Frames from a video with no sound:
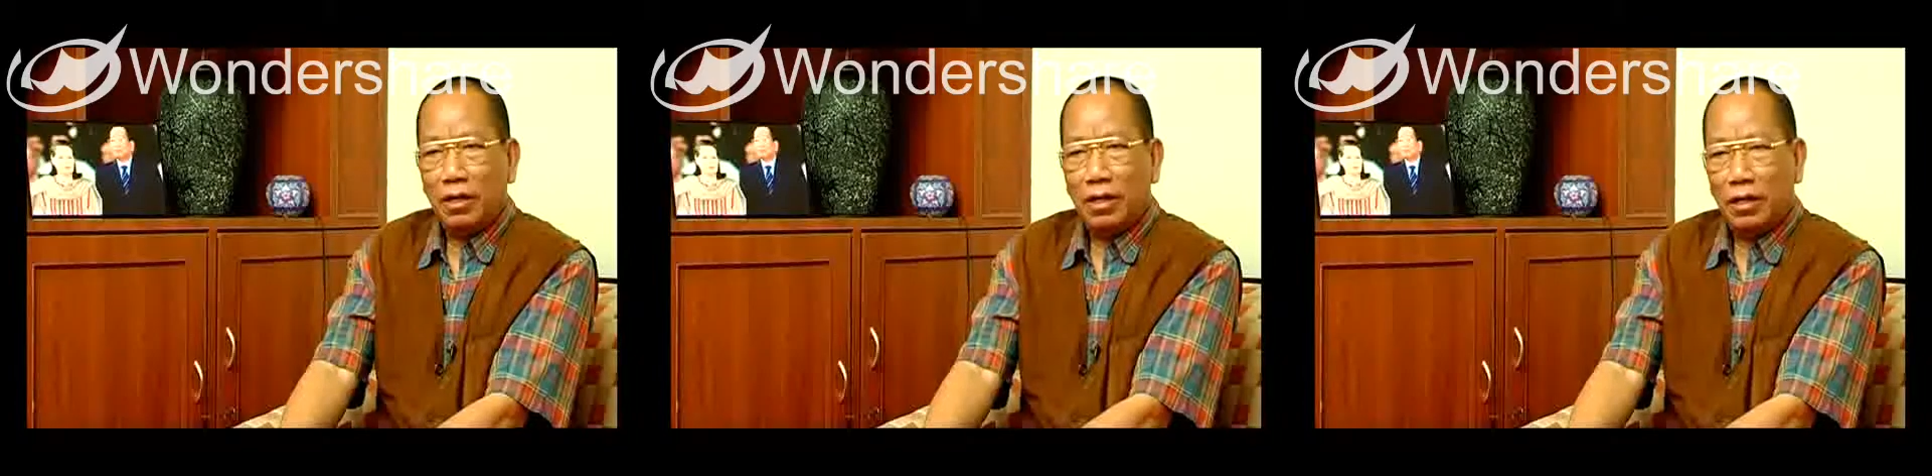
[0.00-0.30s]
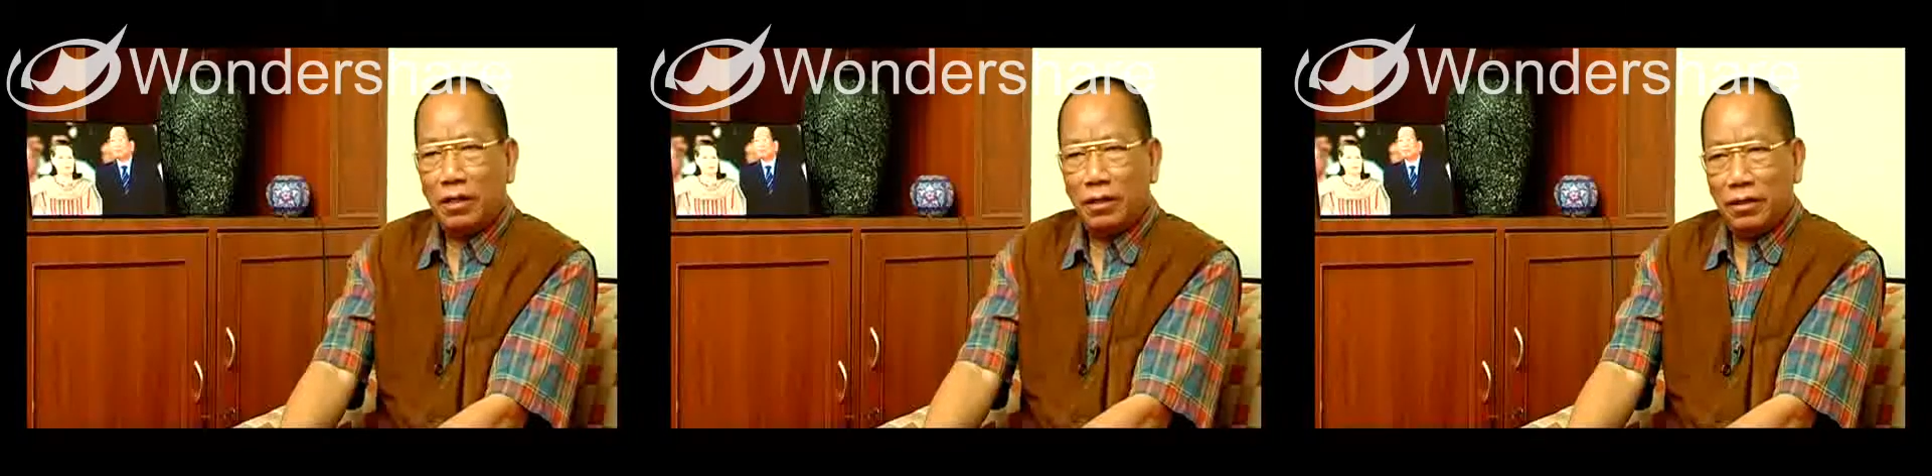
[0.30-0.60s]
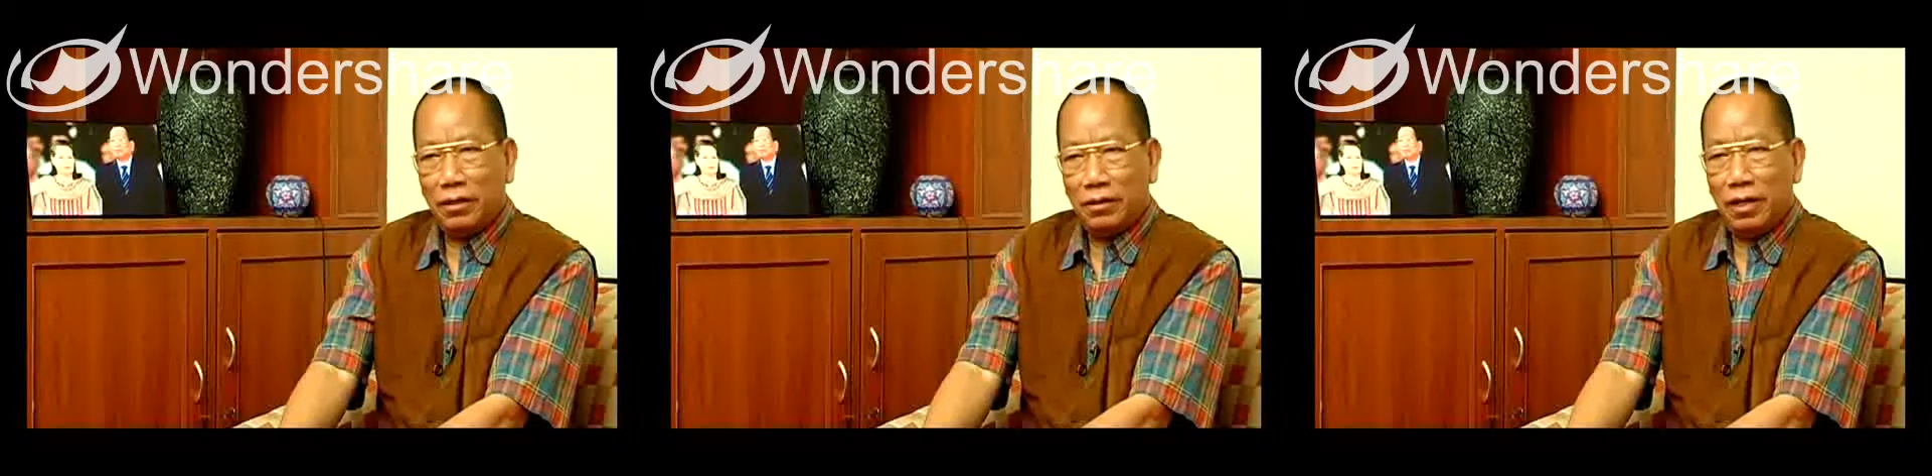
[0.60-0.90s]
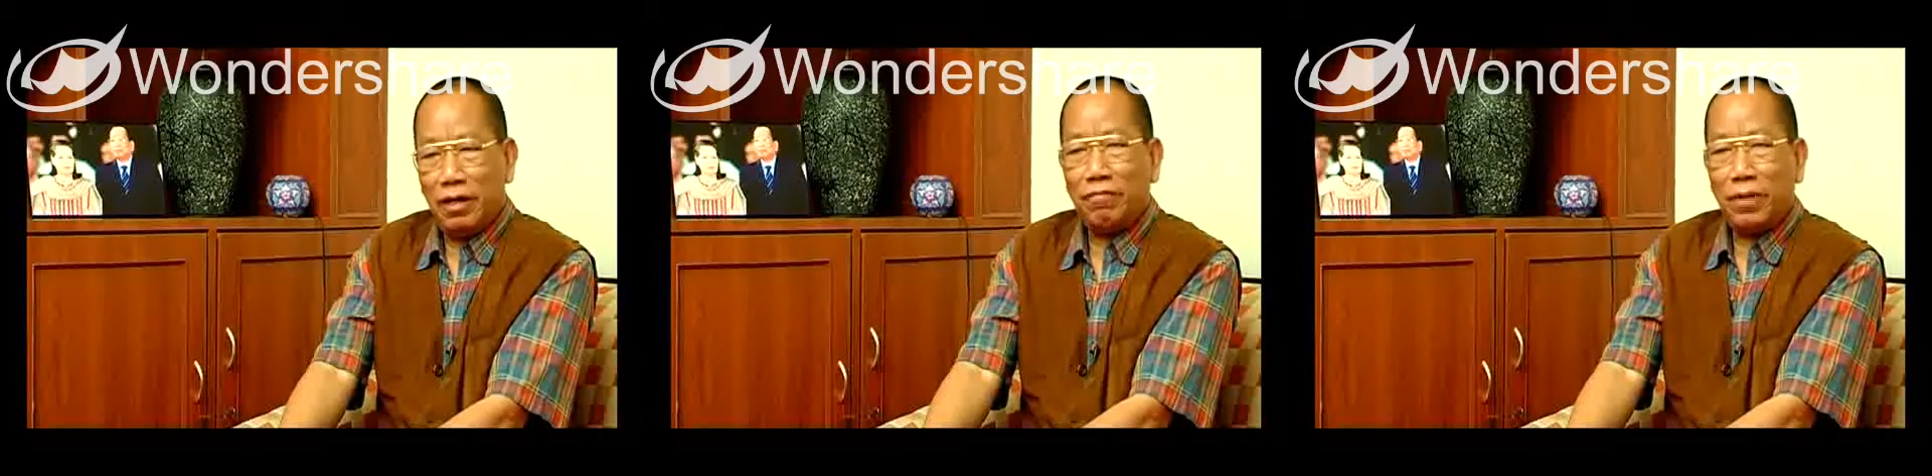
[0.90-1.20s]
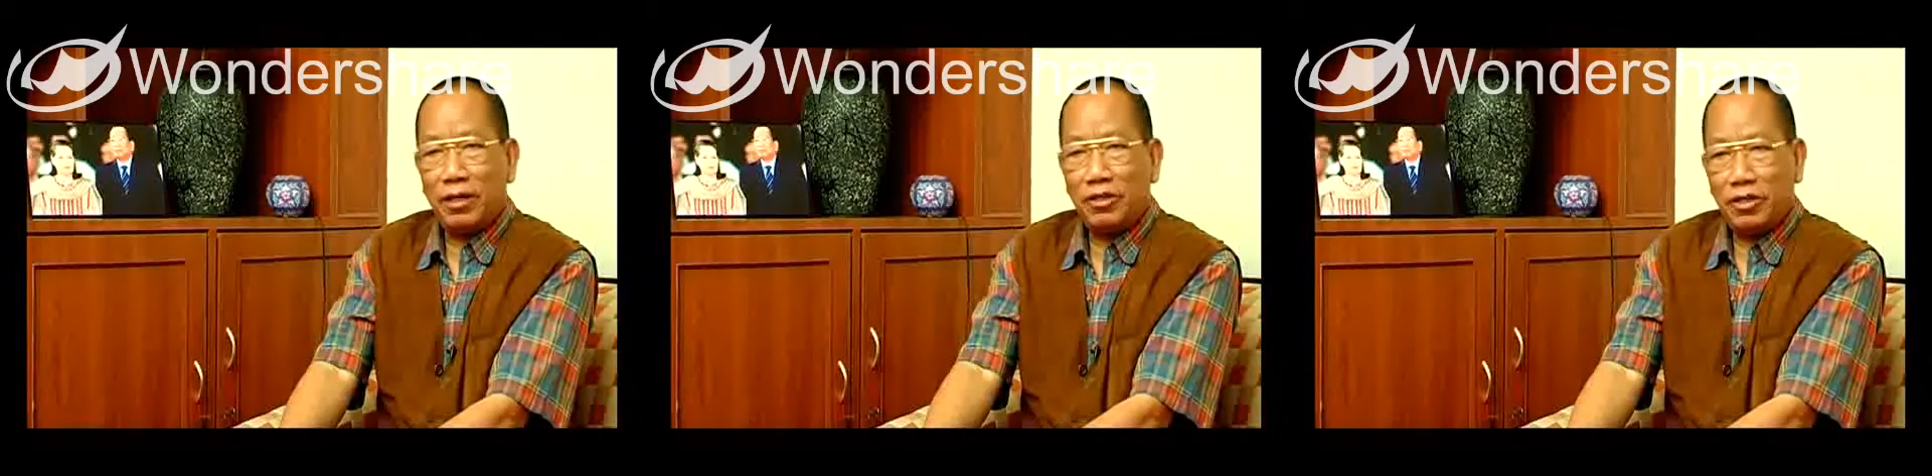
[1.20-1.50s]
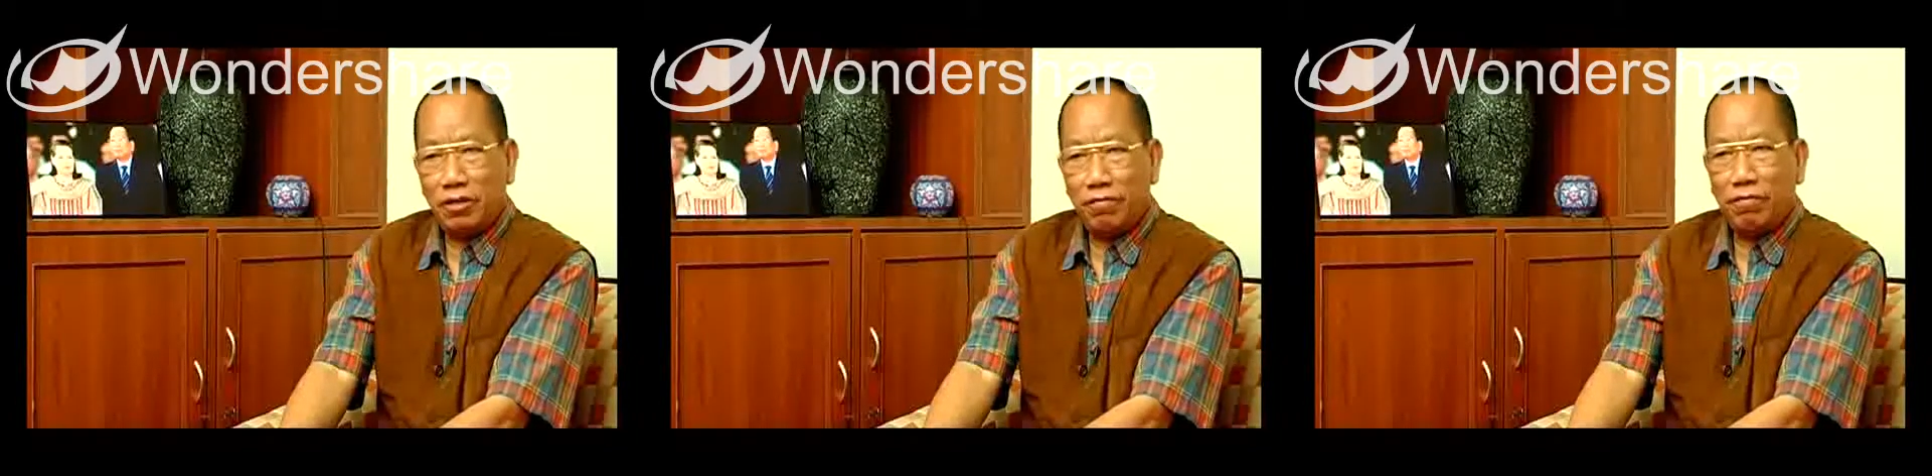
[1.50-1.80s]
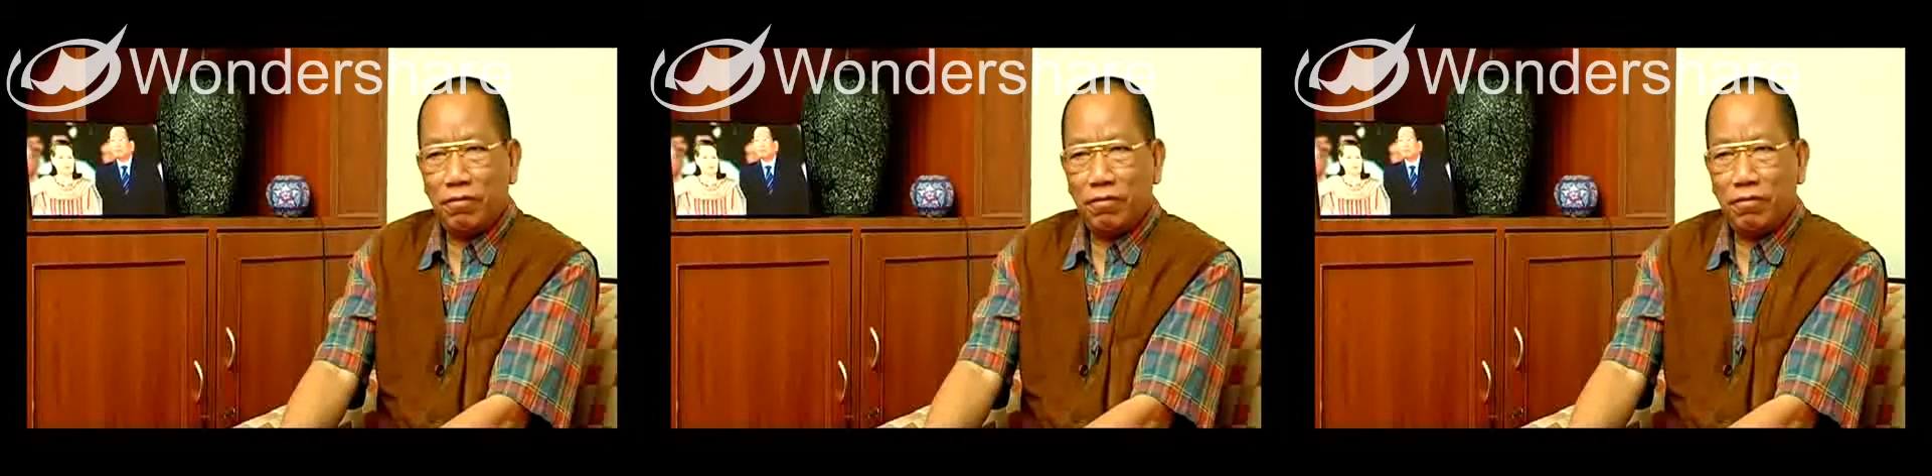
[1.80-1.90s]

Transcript: and they have made three,